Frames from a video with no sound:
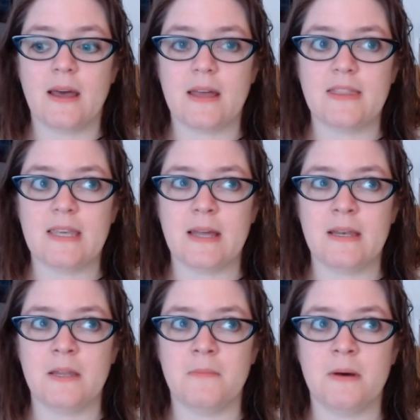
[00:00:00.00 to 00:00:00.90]
at the end
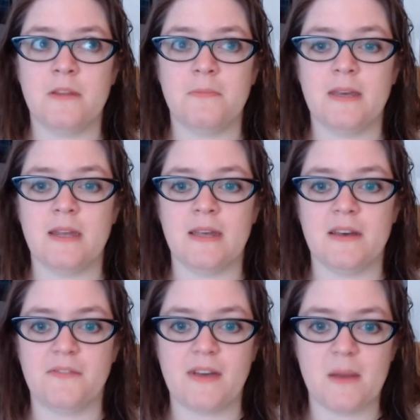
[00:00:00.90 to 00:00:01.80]
of the month, beginning
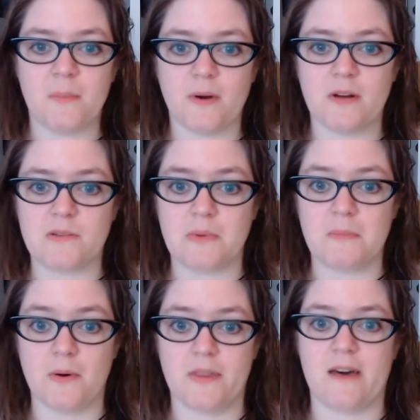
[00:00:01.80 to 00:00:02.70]
of April, because we
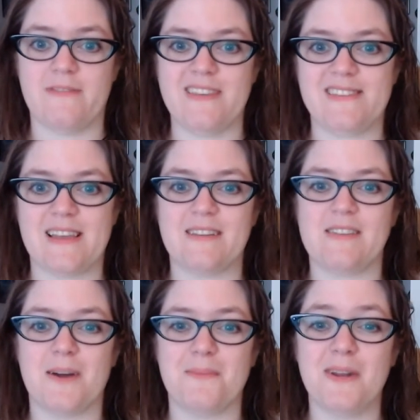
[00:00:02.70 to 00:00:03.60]
both have these as
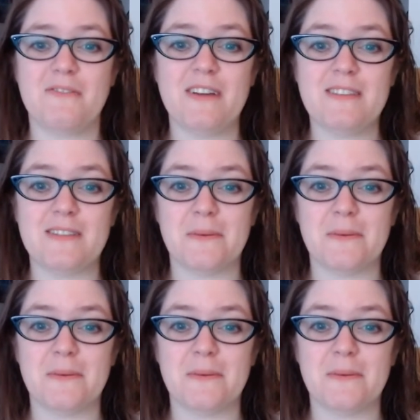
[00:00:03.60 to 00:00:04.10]
our buddy reads,